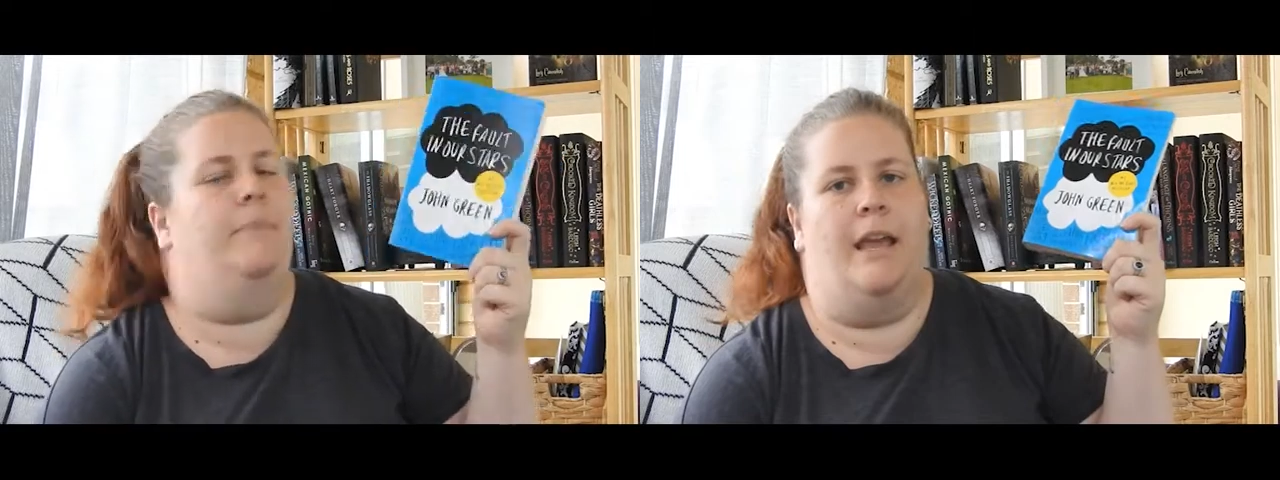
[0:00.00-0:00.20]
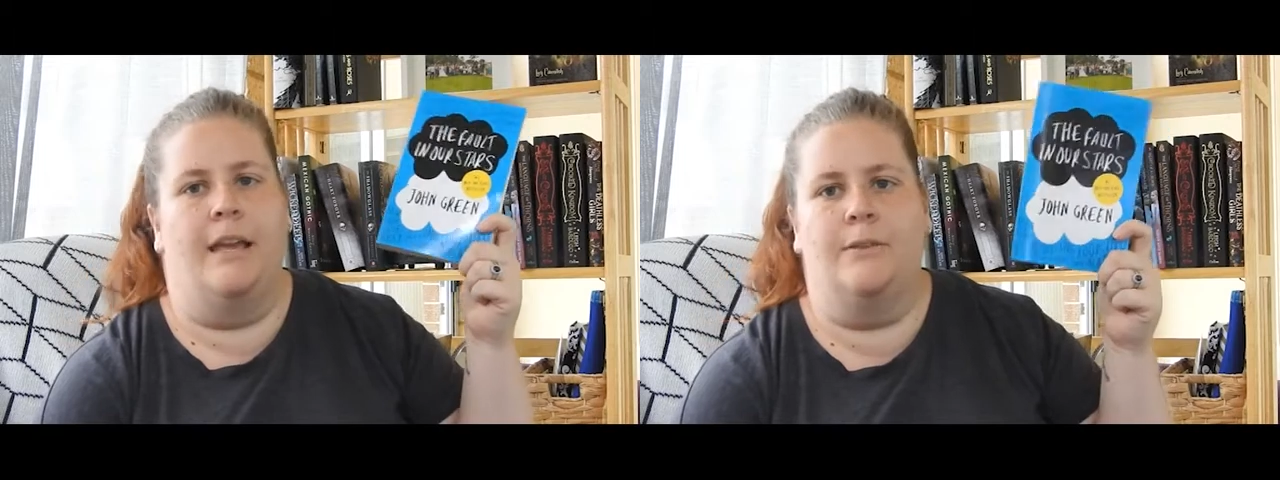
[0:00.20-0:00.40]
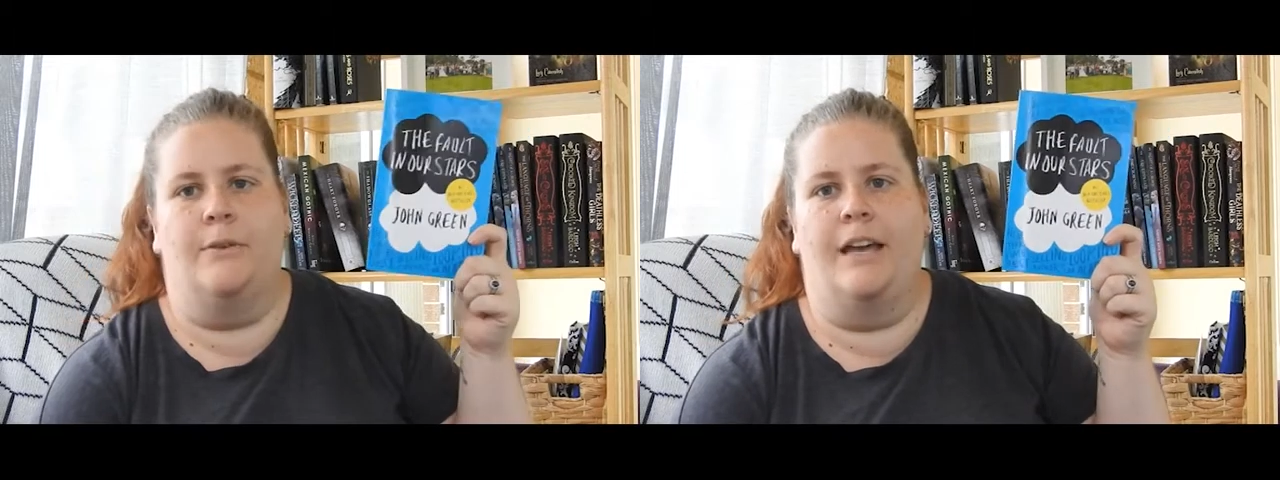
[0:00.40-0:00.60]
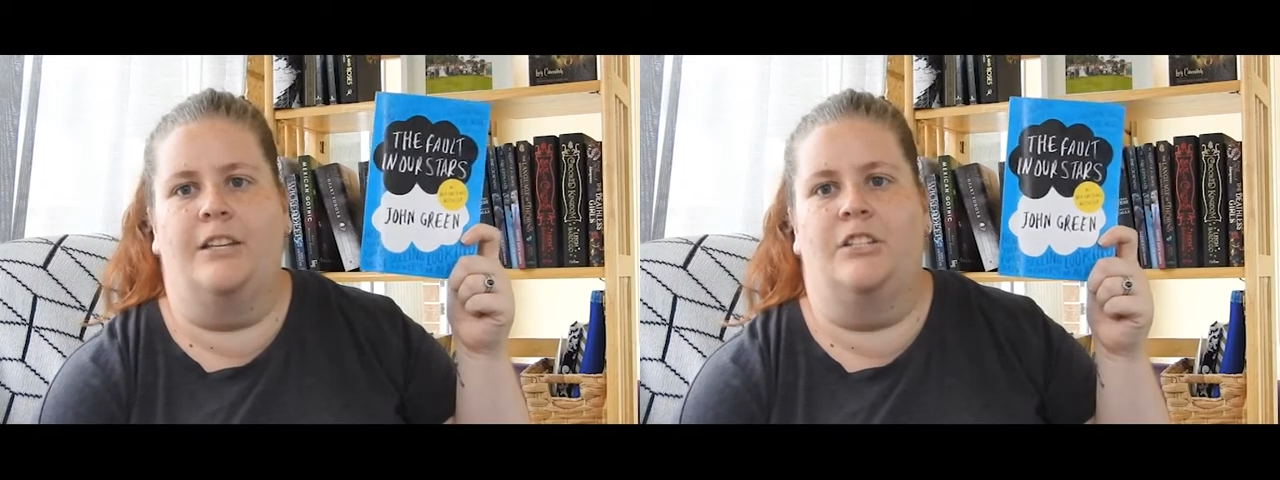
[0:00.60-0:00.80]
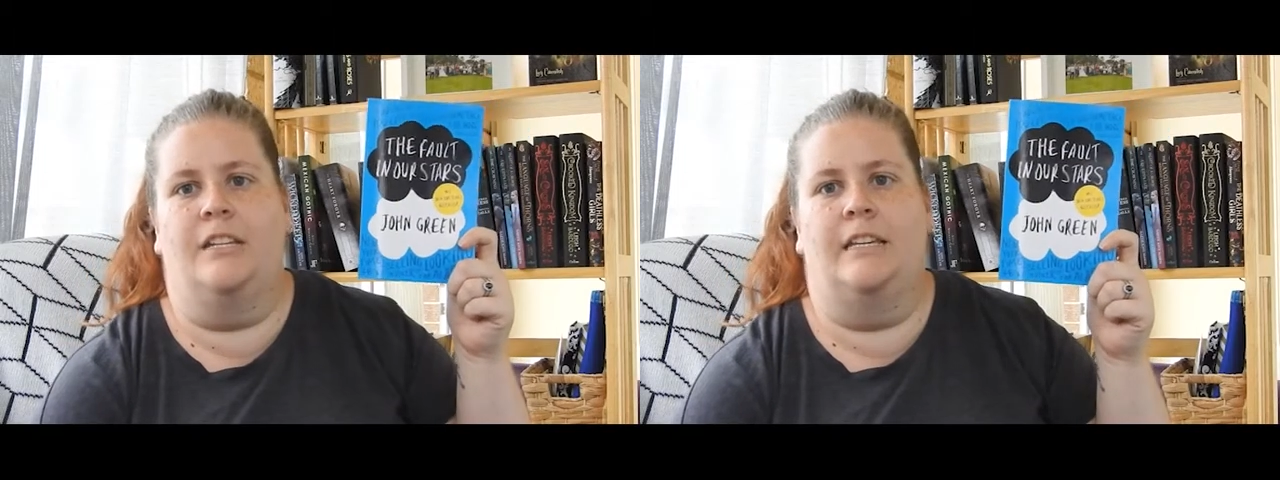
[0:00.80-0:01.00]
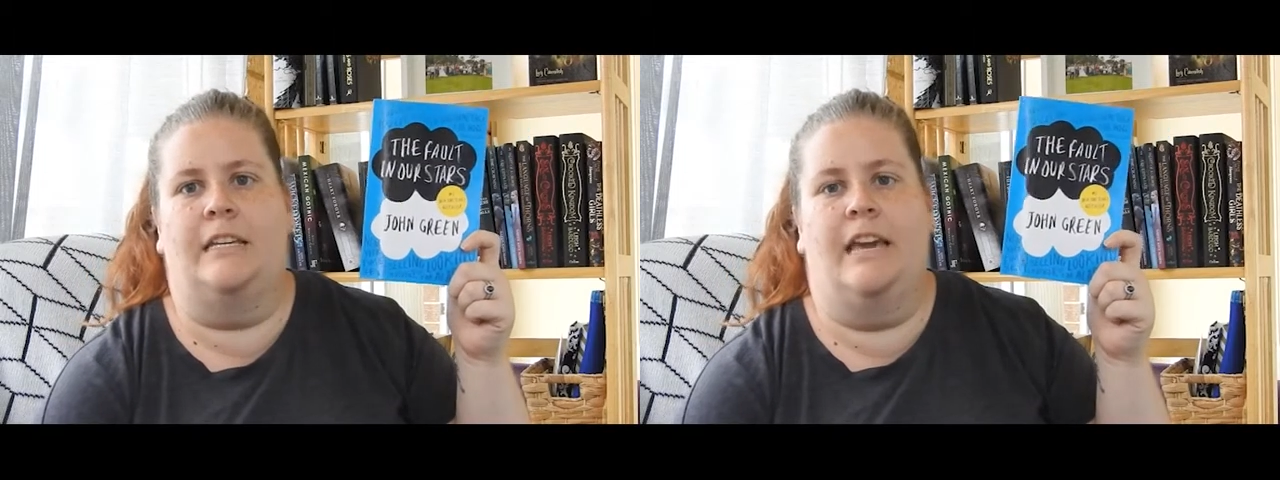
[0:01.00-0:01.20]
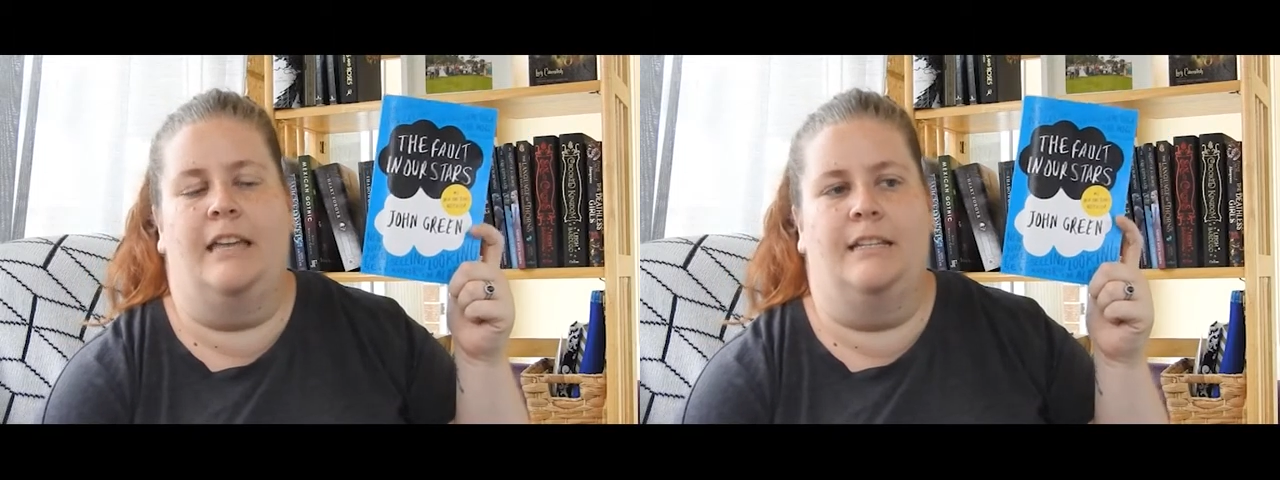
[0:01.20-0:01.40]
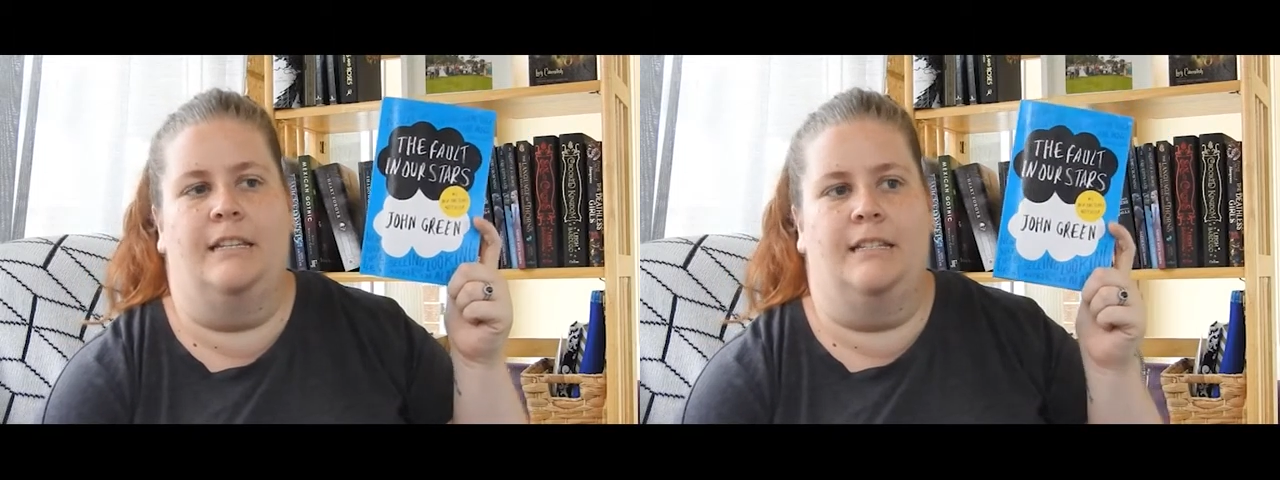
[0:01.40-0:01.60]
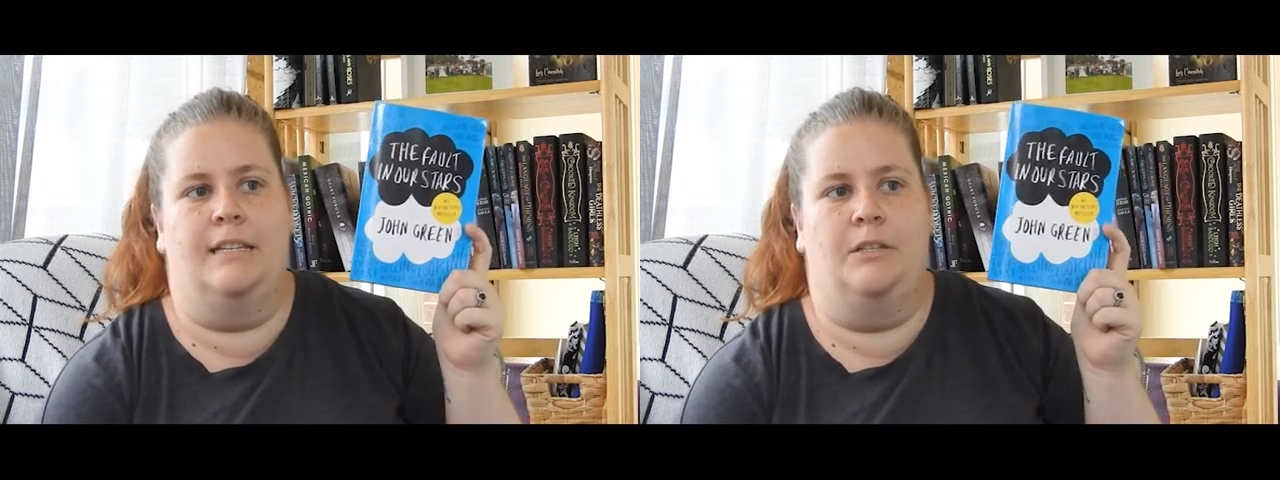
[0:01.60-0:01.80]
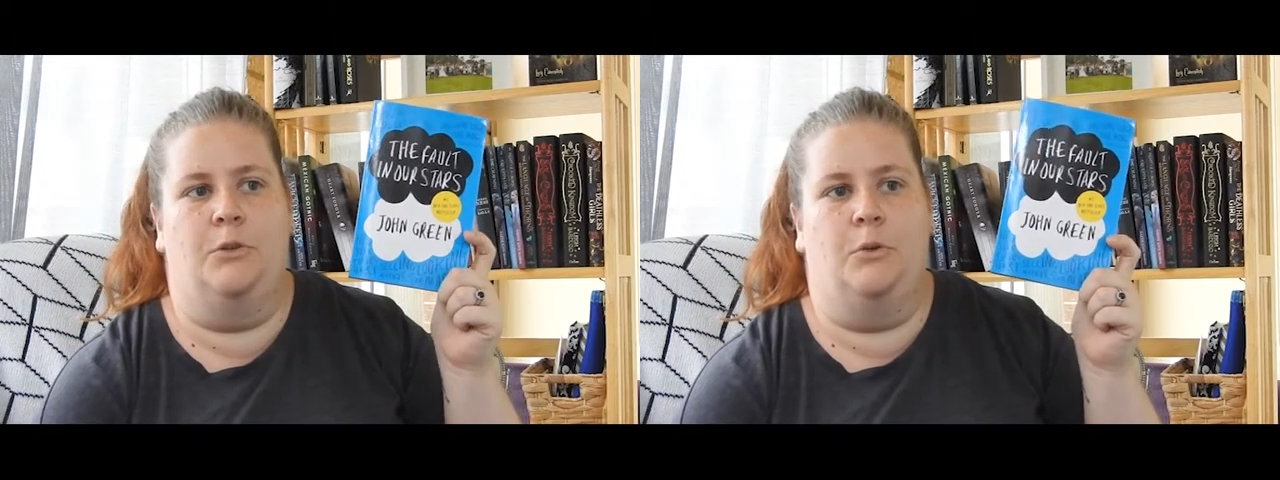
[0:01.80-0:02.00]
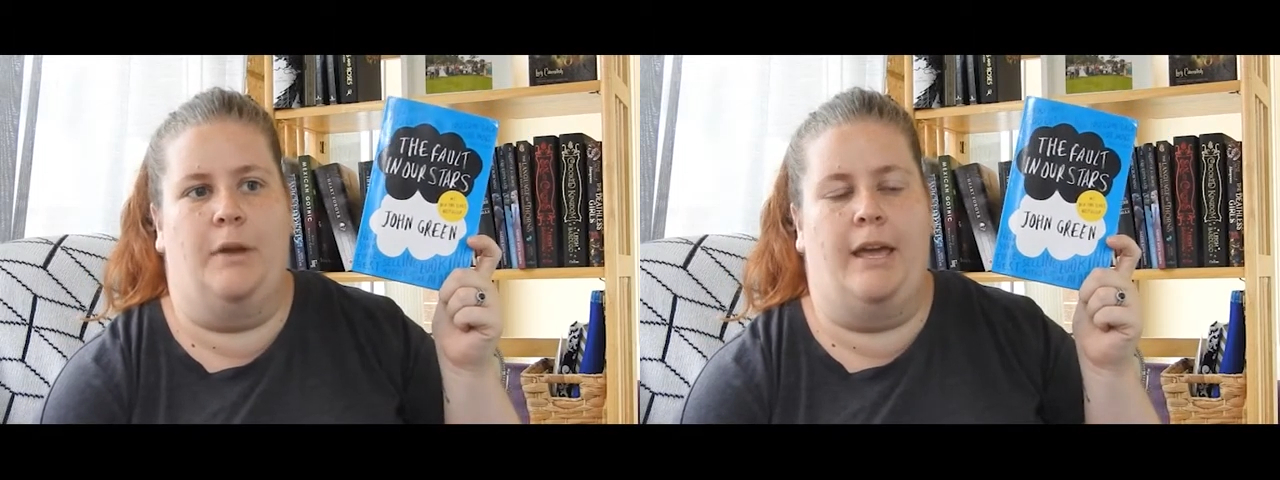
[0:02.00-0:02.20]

as she enters into